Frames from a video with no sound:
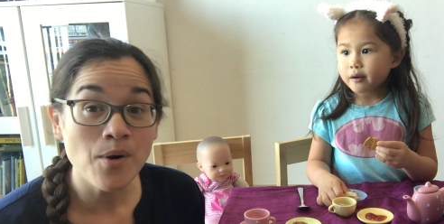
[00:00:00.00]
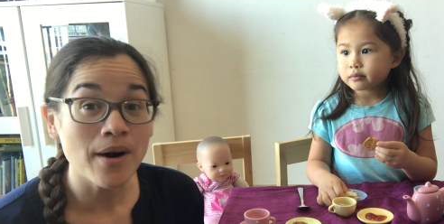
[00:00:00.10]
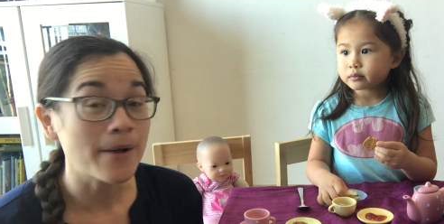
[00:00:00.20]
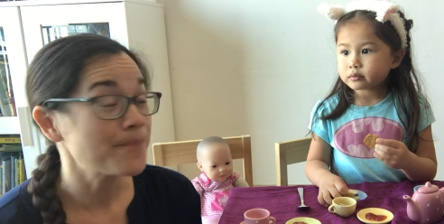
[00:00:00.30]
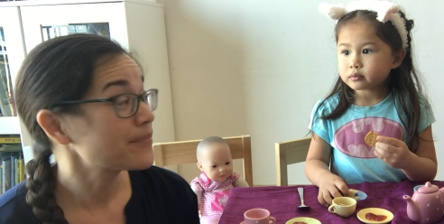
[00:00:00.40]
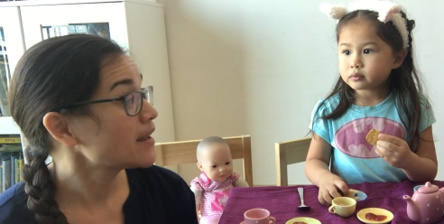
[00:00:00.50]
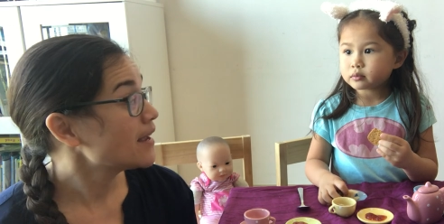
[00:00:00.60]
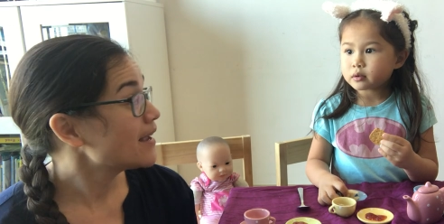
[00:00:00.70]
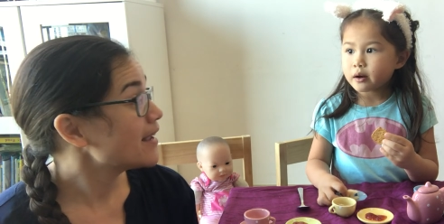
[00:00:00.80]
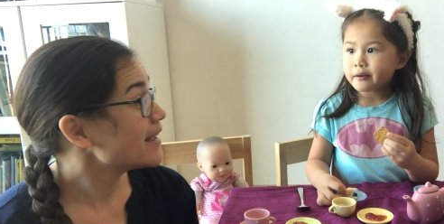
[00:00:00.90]
Speaker 1: more.
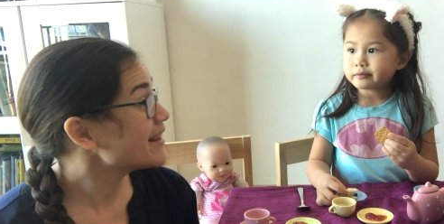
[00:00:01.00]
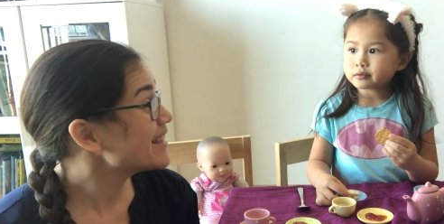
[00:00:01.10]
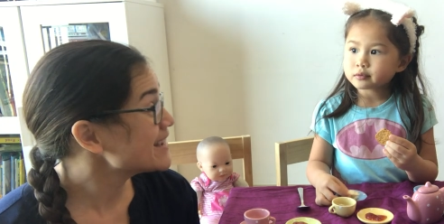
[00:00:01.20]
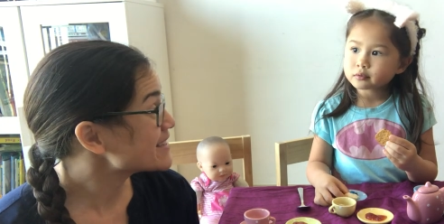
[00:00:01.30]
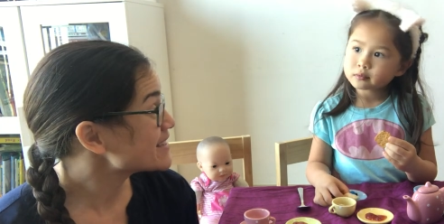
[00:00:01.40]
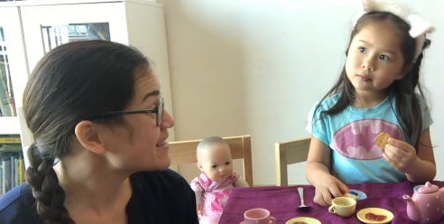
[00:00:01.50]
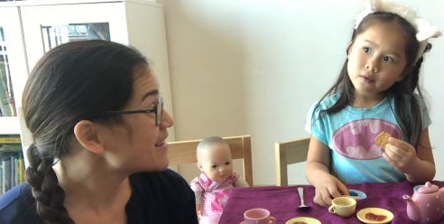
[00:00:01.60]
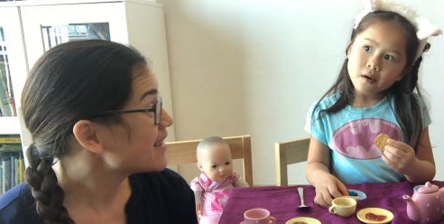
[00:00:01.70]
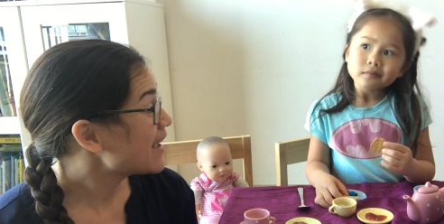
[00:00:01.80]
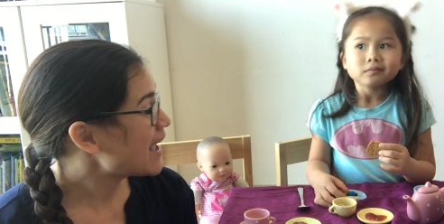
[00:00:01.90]
Elise,
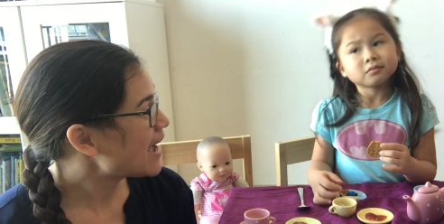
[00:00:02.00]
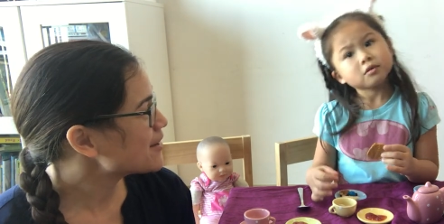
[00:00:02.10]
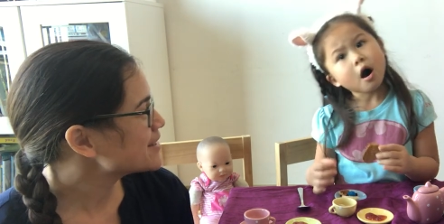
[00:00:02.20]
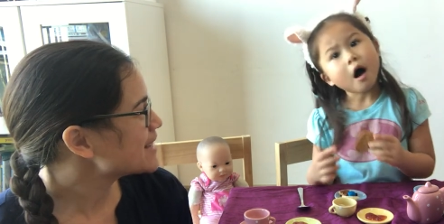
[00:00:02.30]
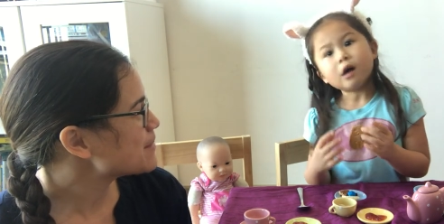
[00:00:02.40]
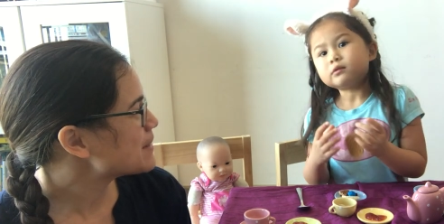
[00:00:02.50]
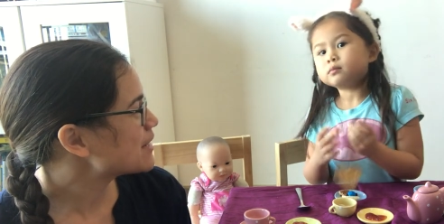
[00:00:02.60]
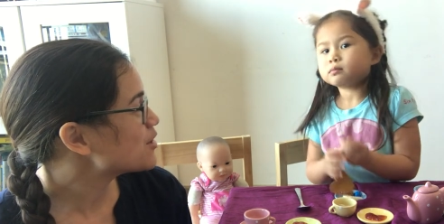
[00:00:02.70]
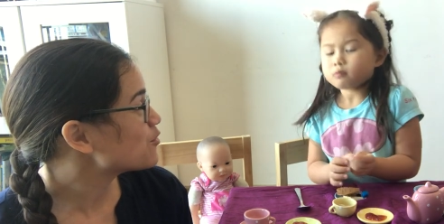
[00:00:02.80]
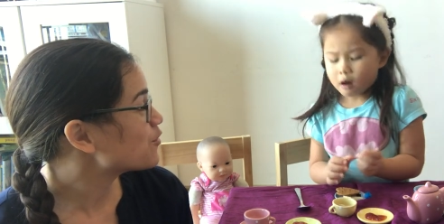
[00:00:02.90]
how did that
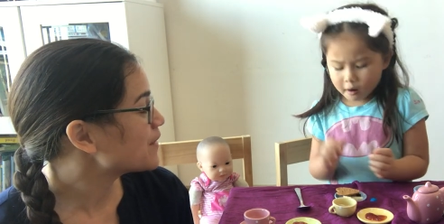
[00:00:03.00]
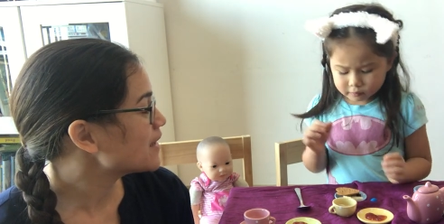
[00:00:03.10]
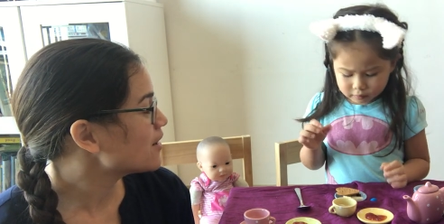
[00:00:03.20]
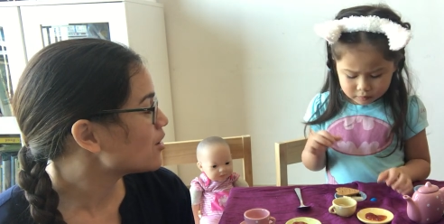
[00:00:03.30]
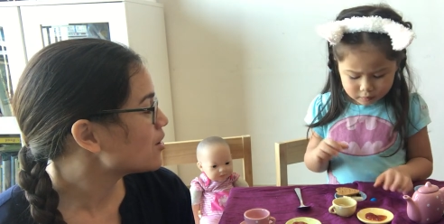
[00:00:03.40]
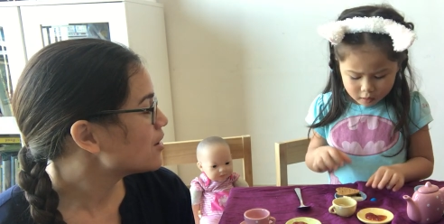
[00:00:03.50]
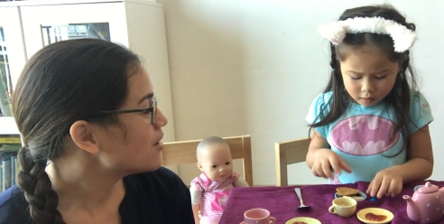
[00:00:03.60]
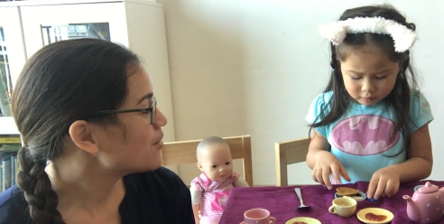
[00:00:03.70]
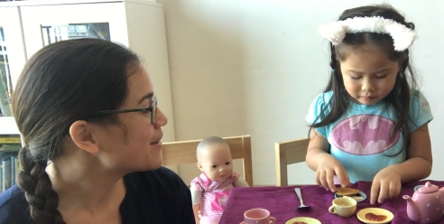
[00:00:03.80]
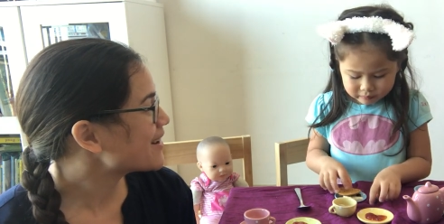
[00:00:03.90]
make you feel
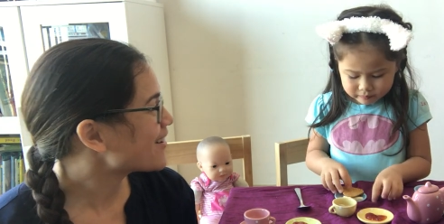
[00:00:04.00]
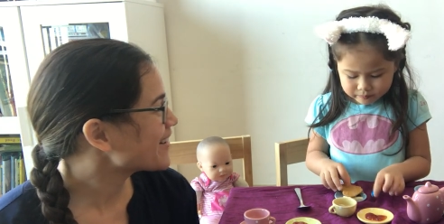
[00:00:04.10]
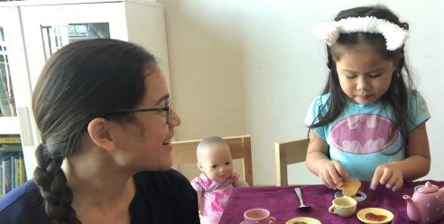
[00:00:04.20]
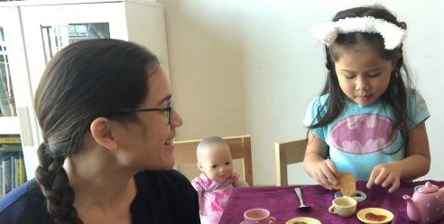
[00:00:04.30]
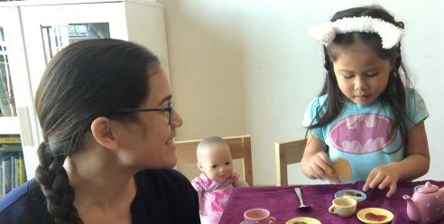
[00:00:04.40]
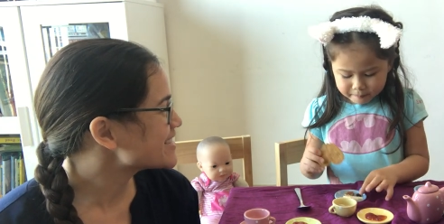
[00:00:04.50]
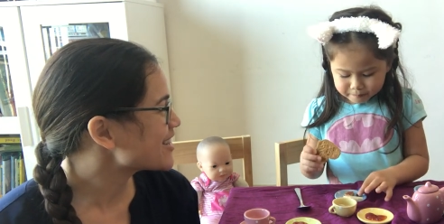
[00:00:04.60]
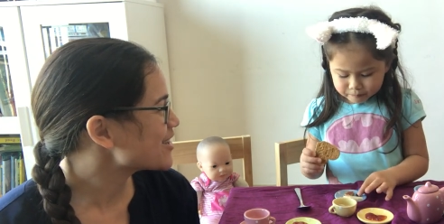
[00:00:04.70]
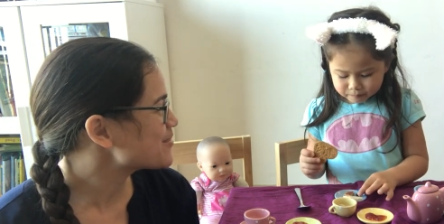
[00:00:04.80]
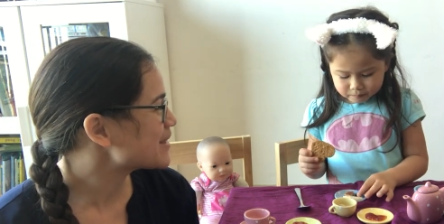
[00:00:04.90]
when Ariana
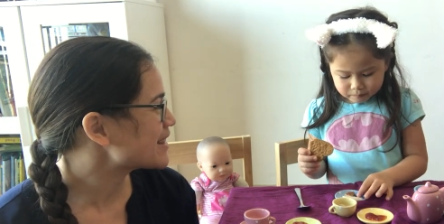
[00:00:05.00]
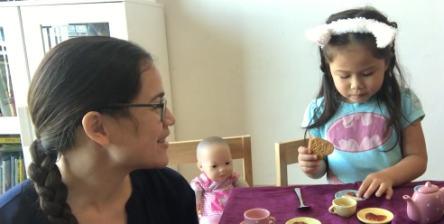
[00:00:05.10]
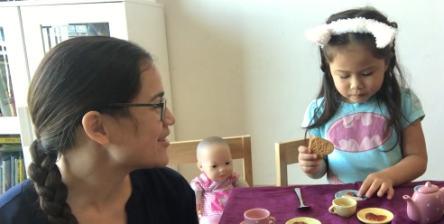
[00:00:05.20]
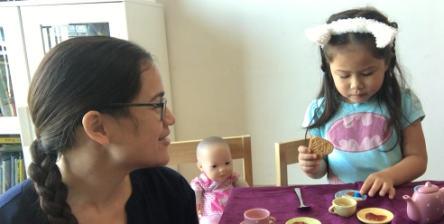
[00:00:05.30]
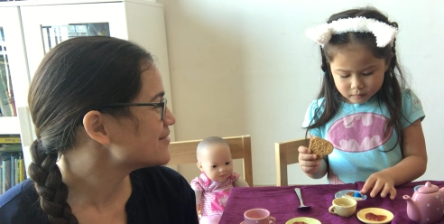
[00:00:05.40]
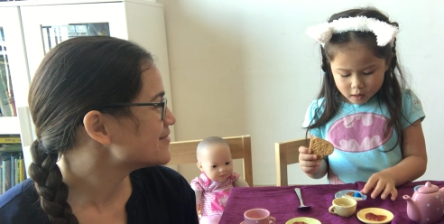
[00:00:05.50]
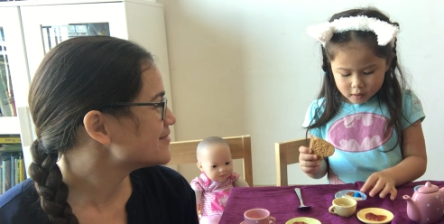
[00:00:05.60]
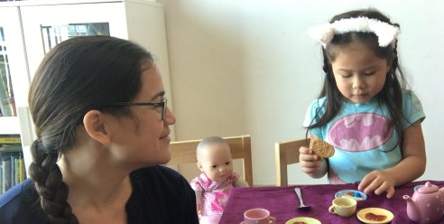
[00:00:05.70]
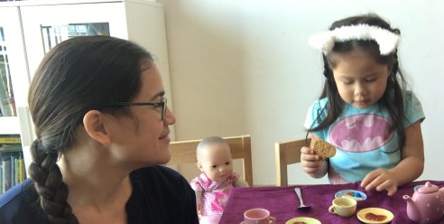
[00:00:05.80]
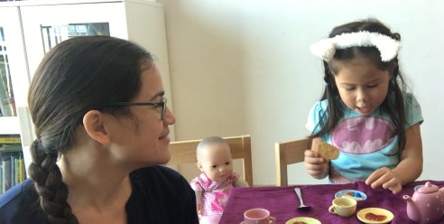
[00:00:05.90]
shared with you?
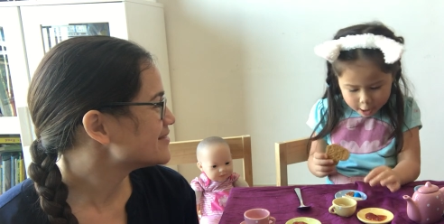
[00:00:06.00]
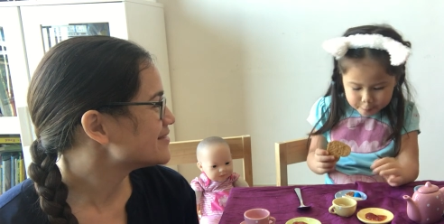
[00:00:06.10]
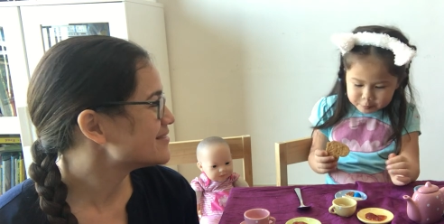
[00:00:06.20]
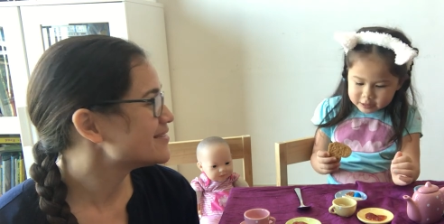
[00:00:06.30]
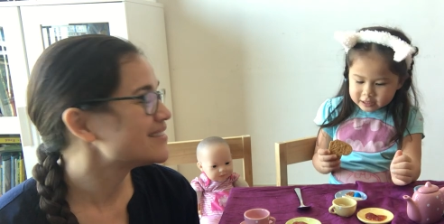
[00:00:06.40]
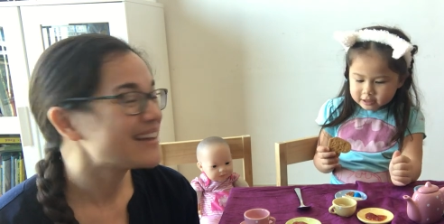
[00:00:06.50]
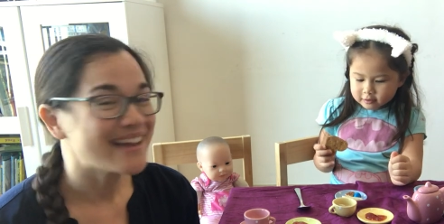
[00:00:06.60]
Happy.